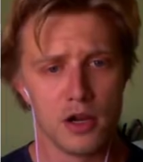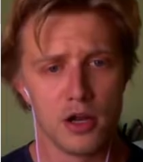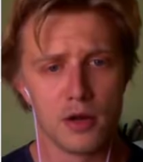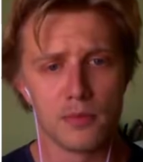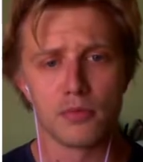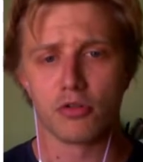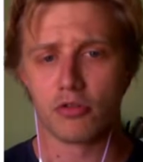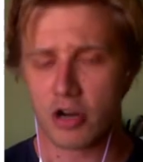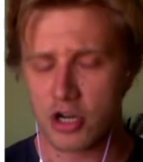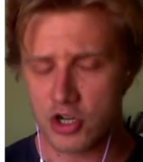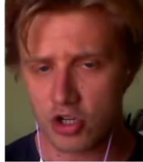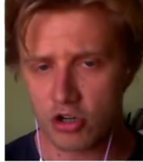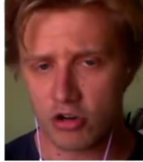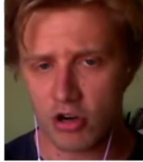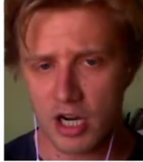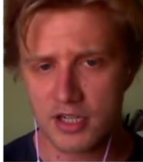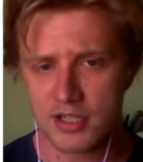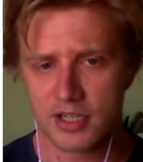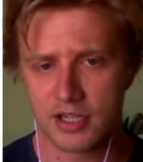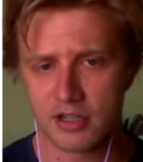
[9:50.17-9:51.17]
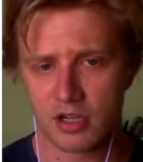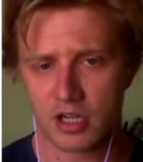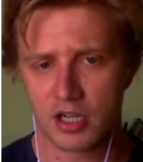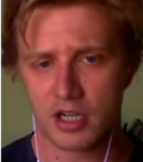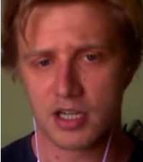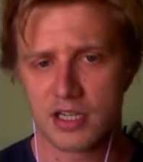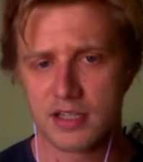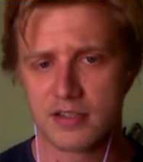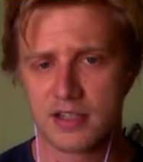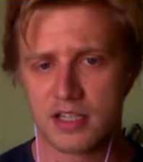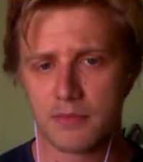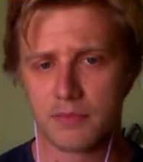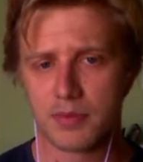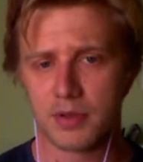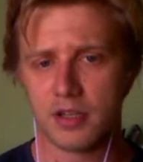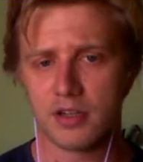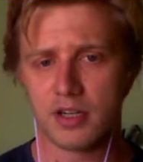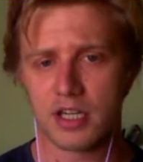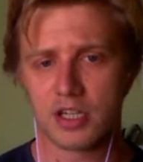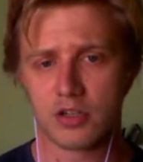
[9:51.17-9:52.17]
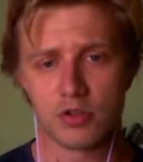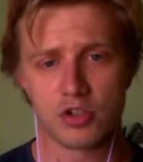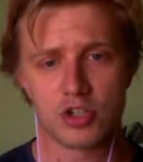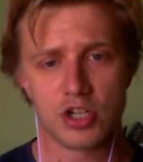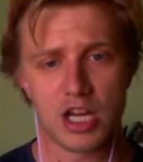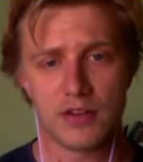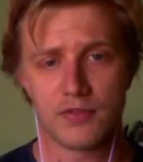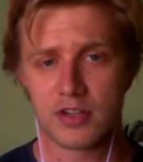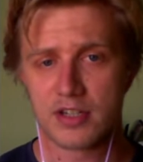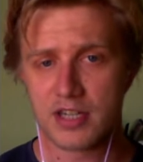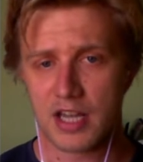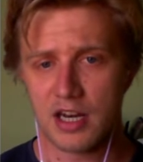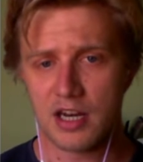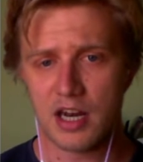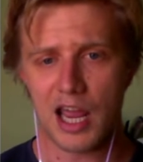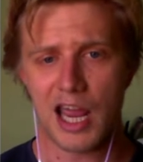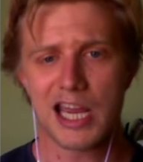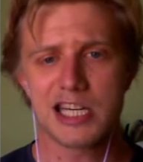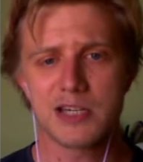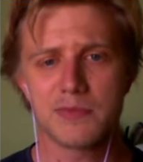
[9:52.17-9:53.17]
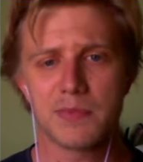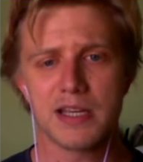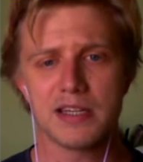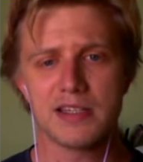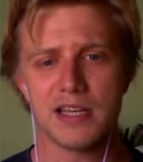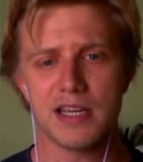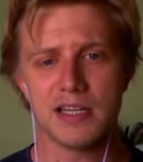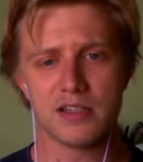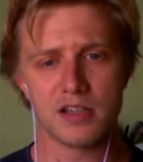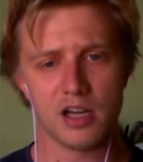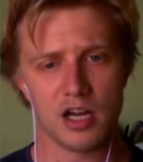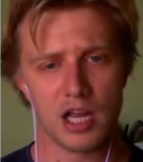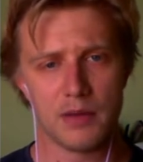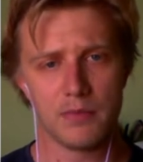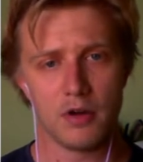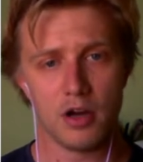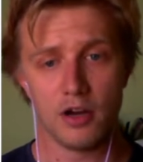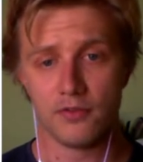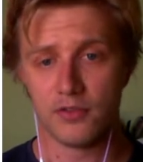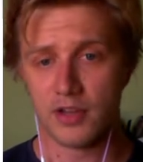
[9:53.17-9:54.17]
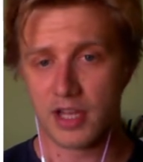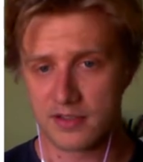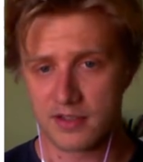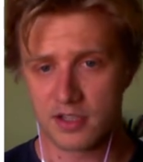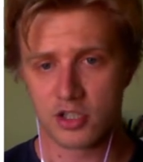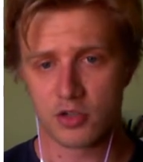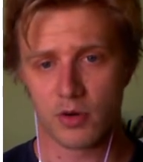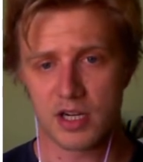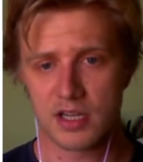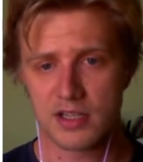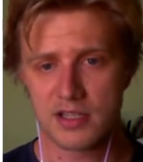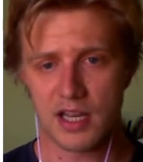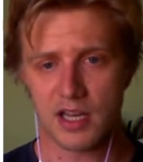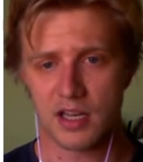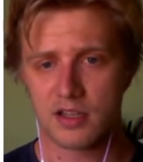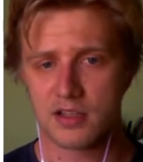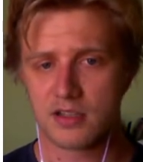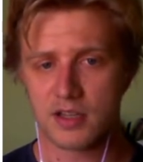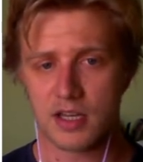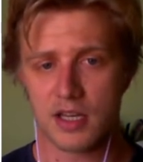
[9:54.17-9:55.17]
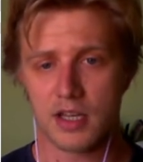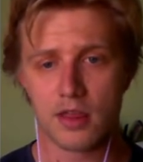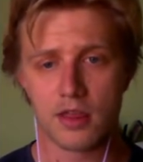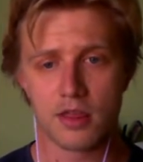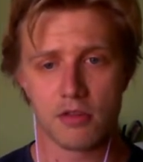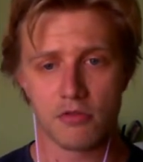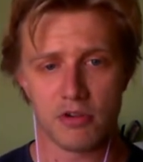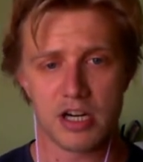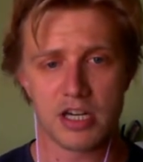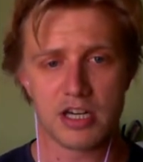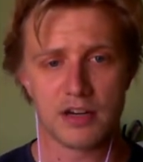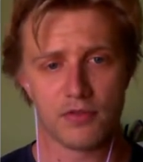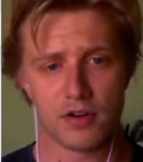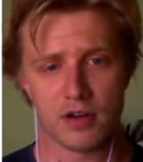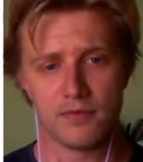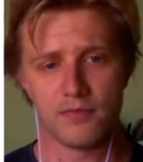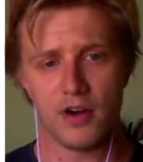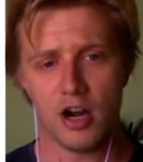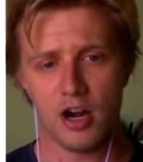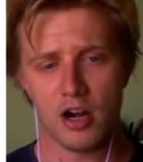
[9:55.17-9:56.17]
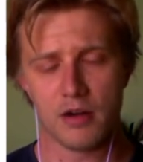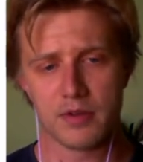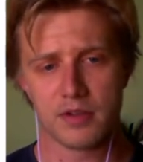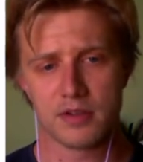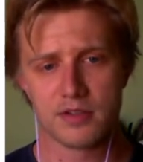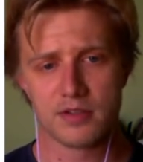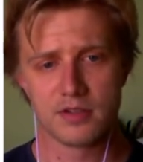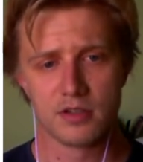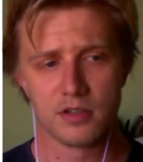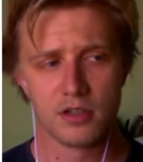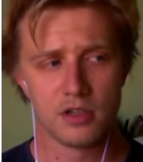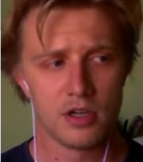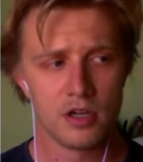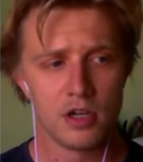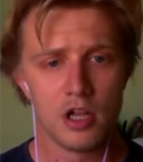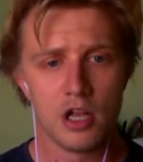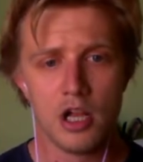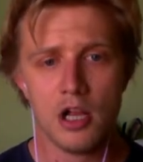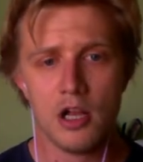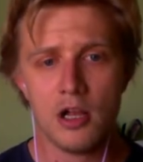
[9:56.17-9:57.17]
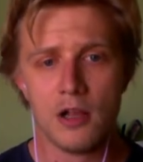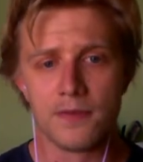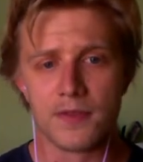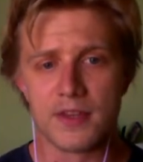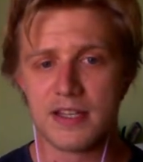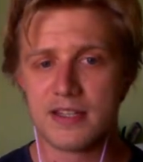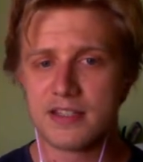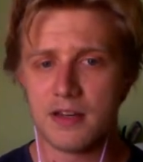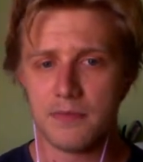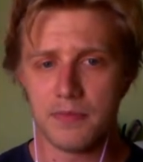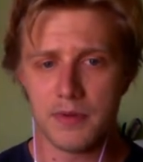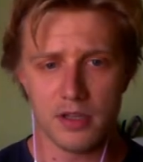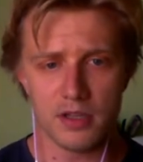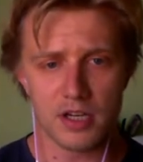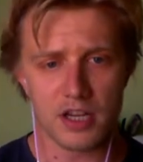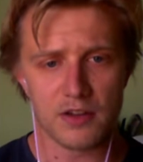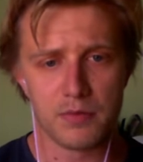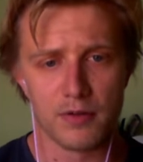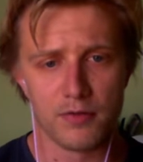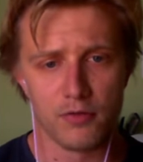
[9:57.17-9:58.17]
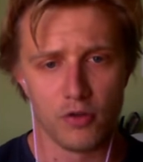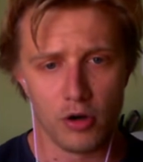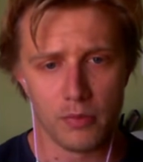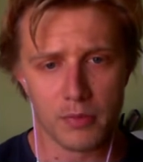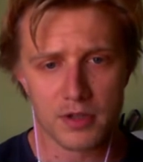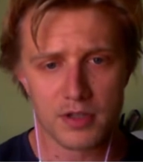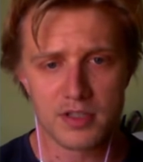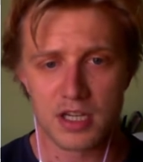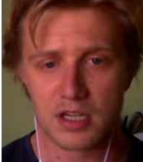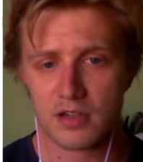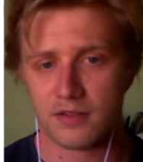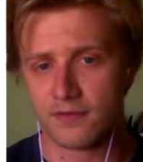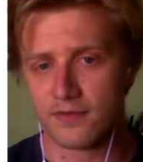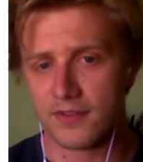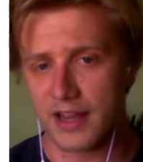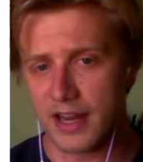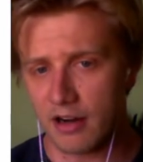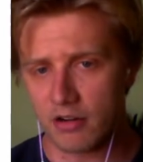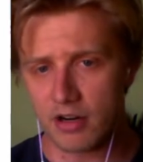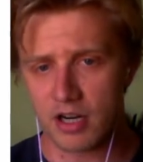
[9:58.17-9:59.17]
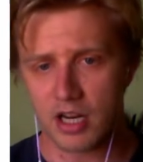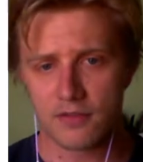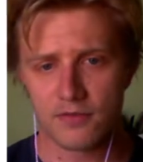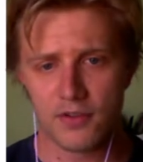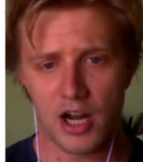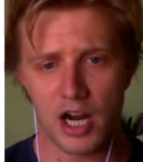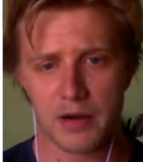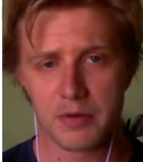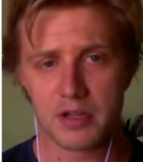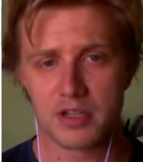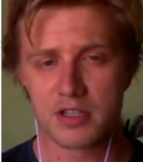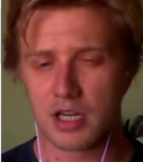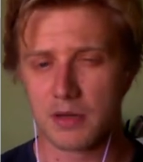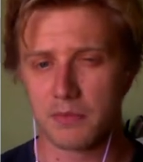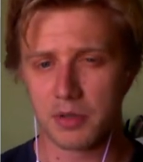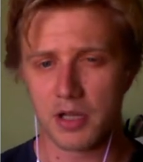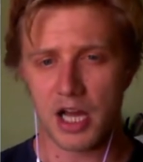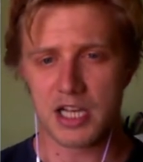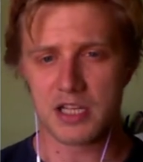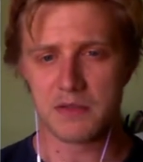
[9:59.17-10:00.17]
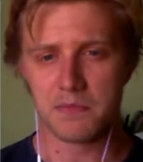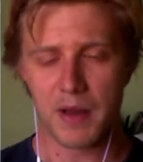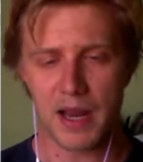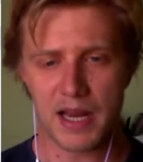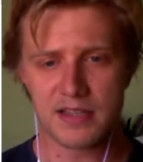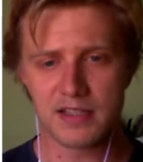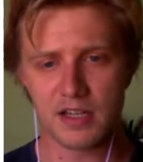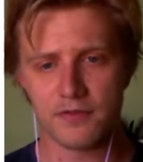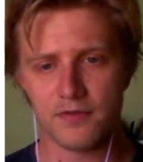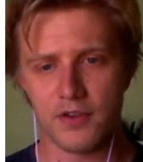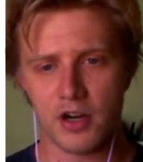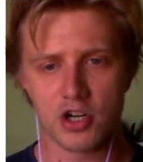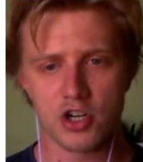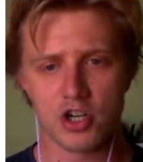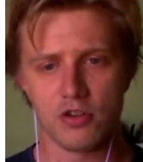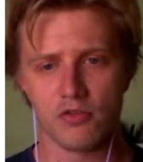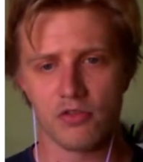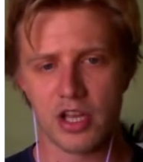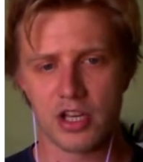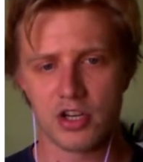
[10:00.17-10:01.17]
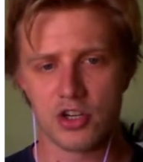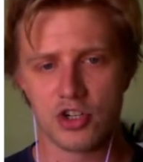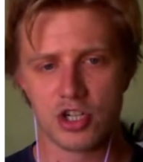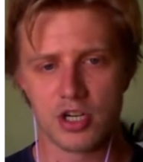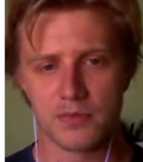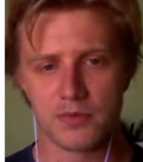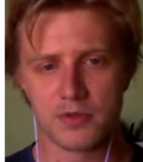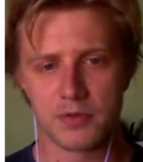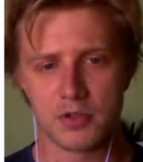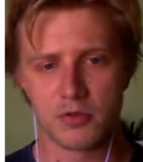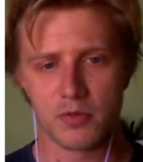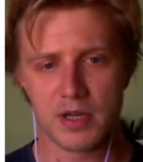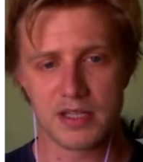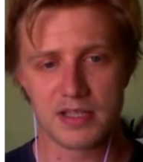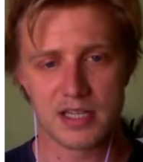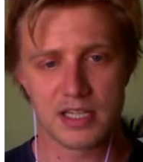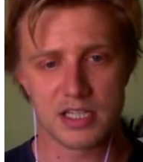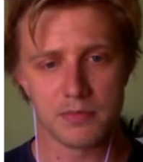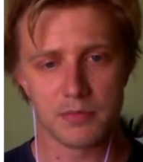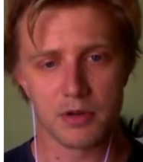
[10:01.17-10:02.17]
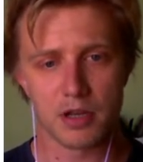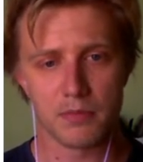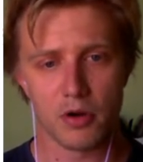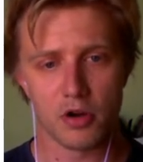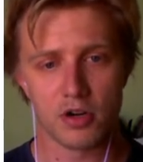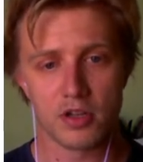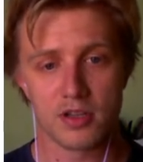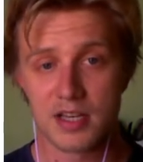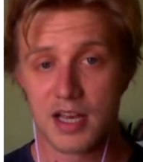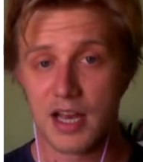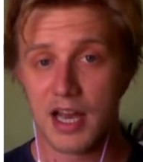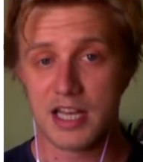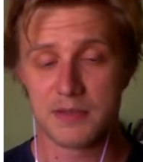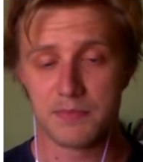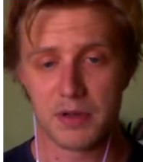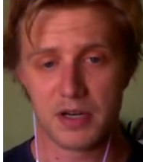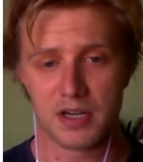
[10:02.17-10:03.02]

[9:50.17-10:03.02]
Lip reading: Progression criteria is the ability to achieve a 10 HBT time of less than 20 seconds in 3 different environments. This stability of performance in varying environments implies basic functional relationships between system components has been